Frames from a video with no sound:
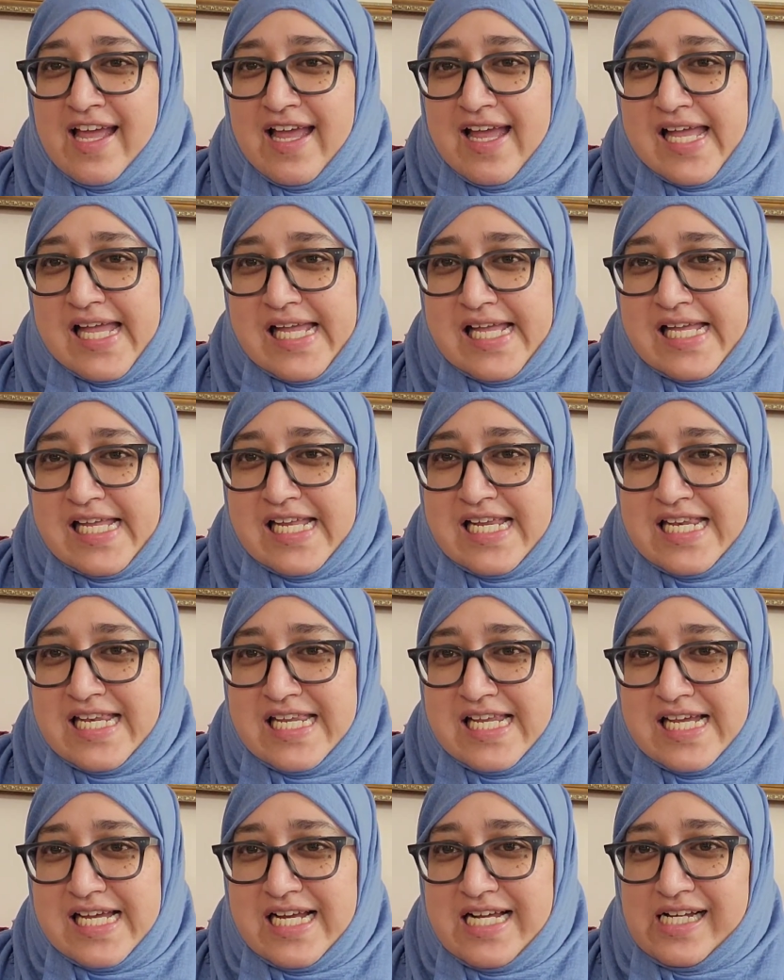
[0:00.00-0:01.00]
And
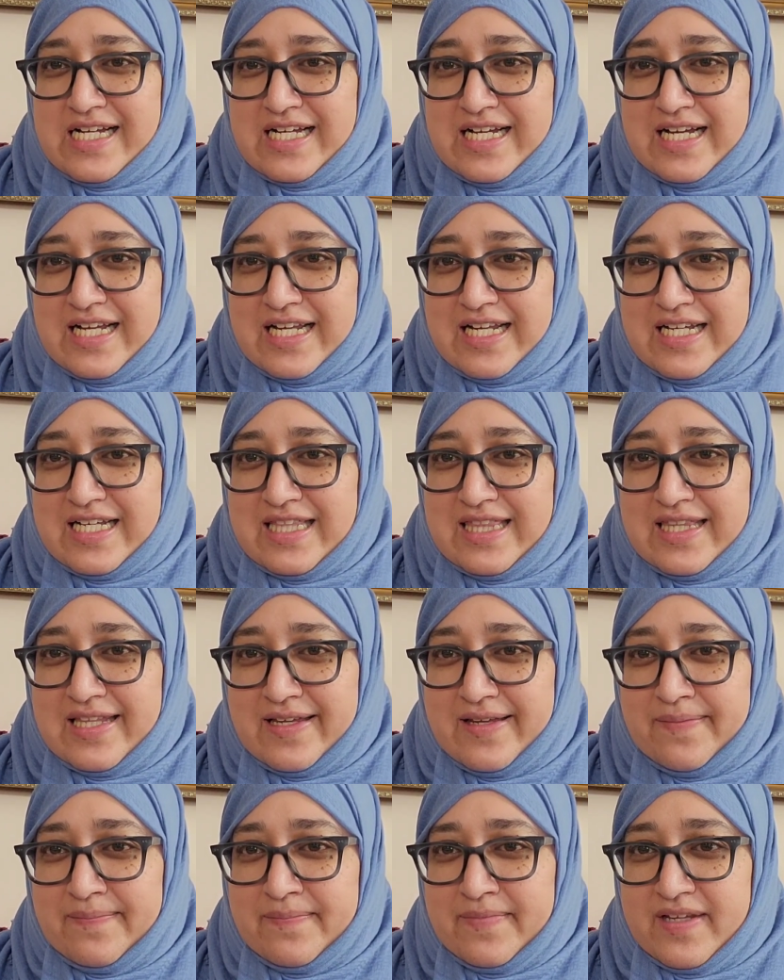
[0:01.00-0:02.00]
uh, I got
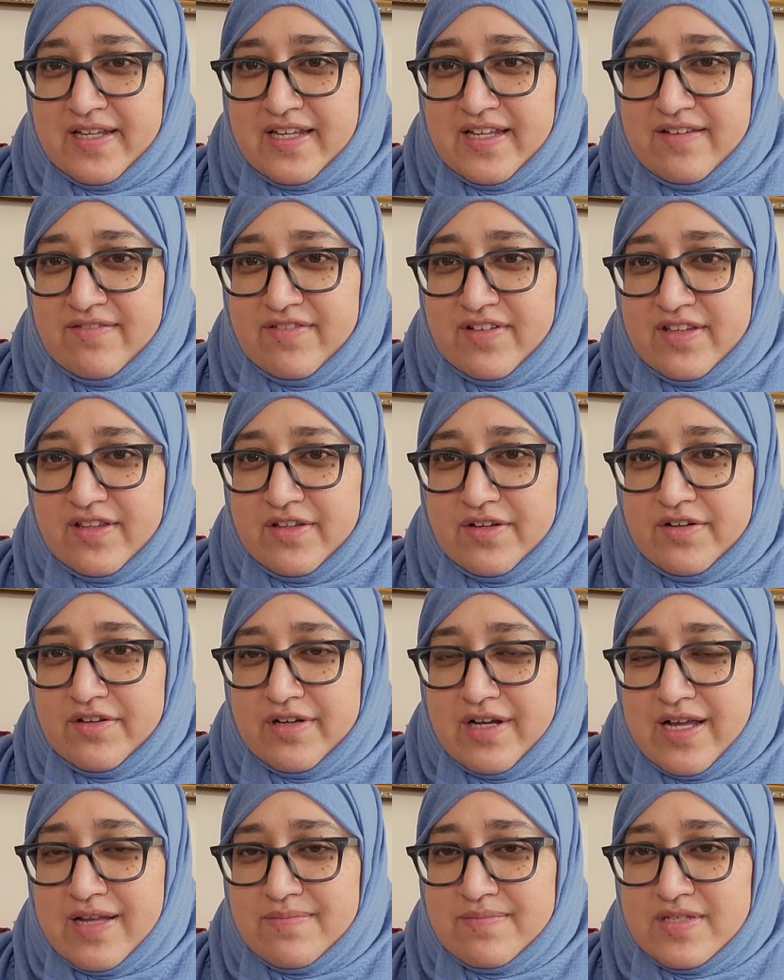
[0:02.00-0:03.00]
them even though
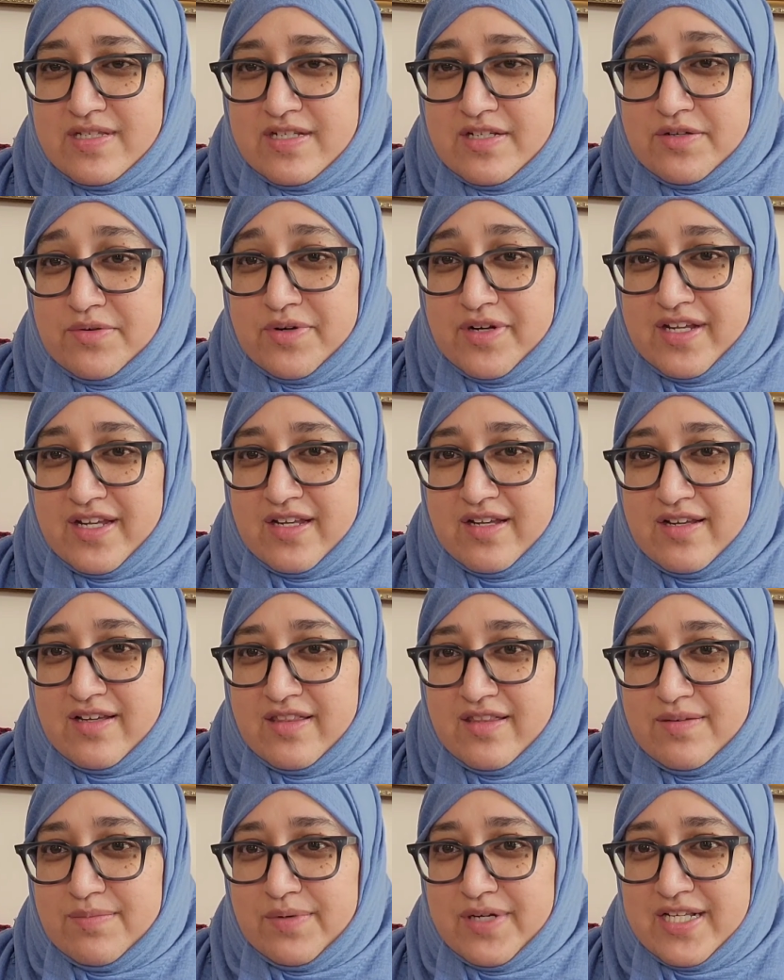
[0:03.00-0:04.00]
I'm still working
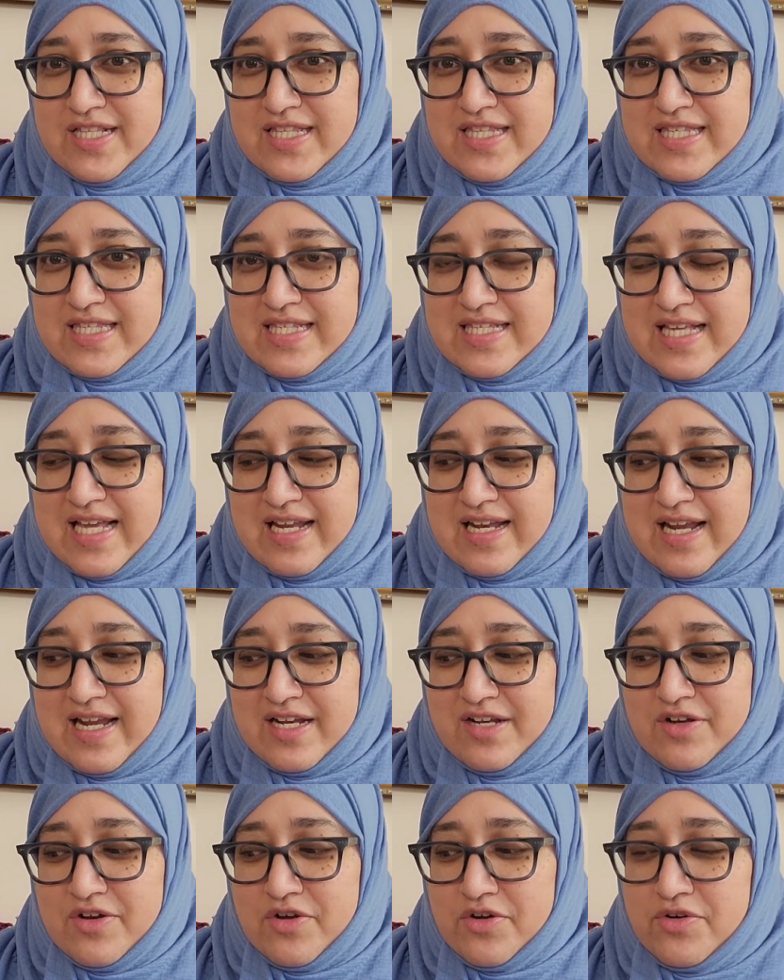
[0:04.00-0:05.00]
on the Prince. And I
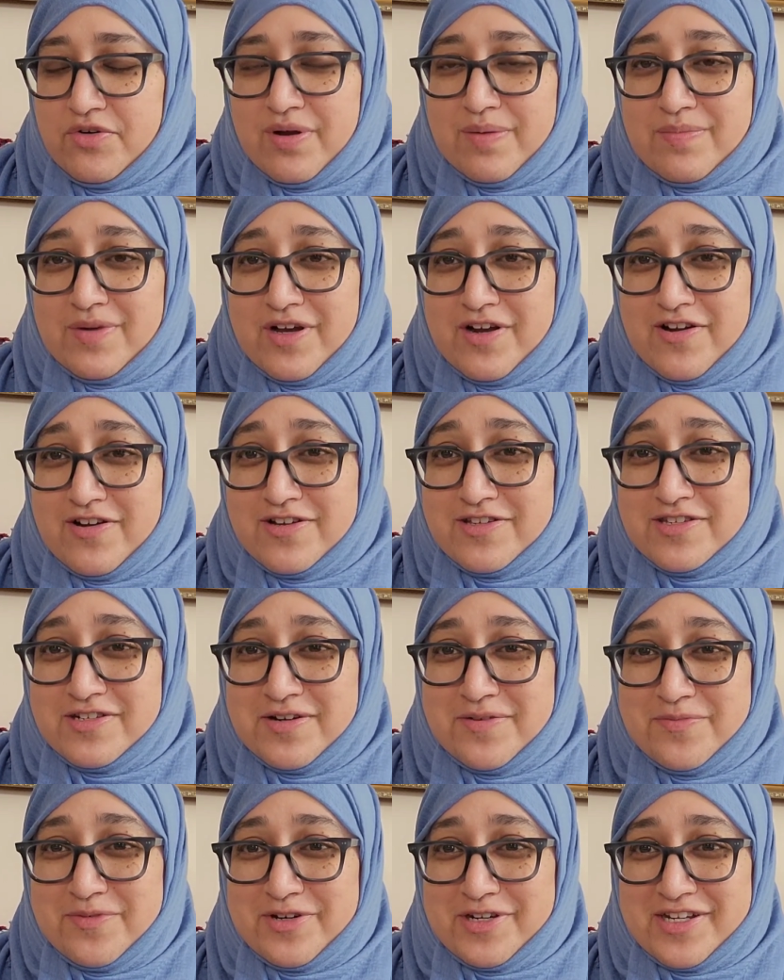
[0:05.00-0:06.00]
know I'm not going to
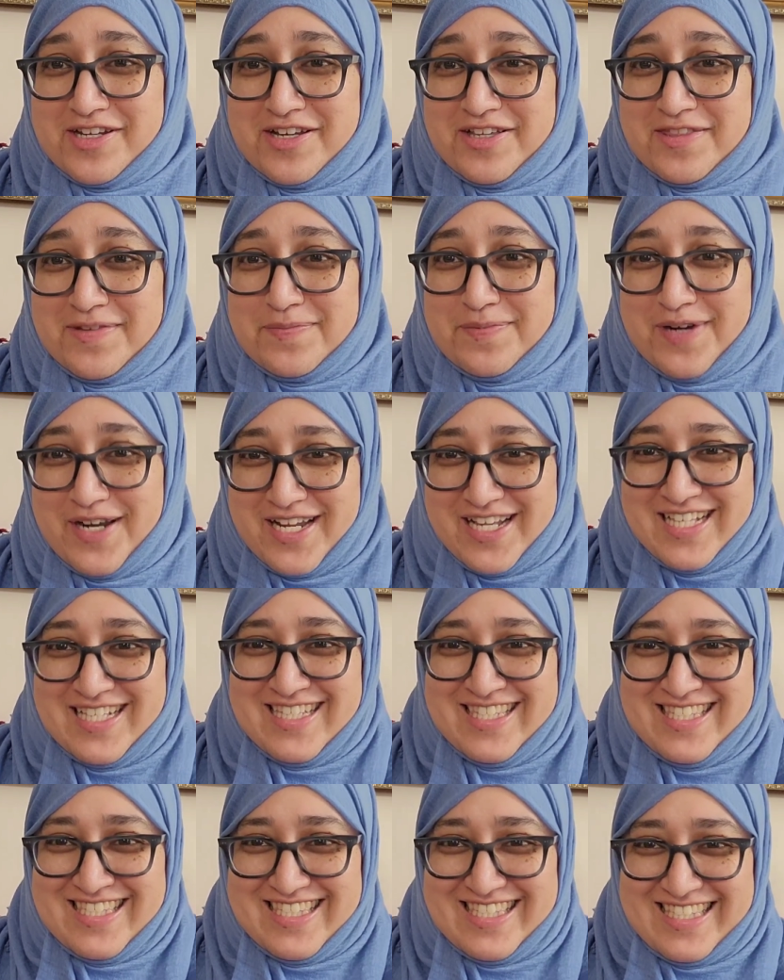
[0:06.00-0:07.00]
stop working on the
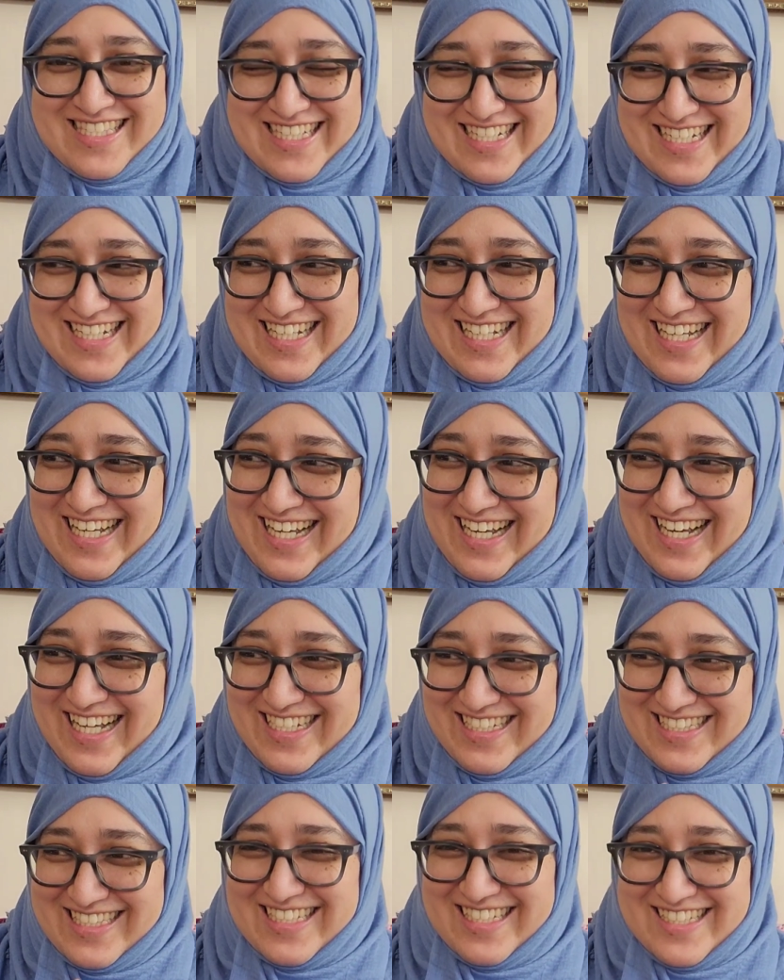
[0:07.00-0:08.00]
Prince
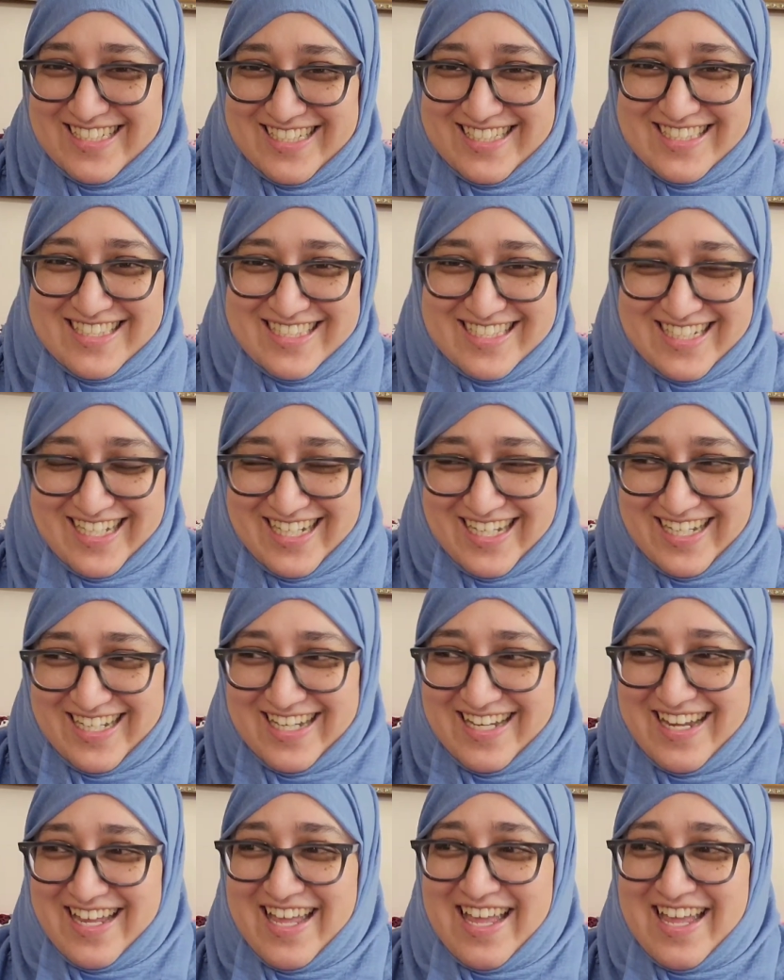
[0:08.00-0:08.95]
until it's done.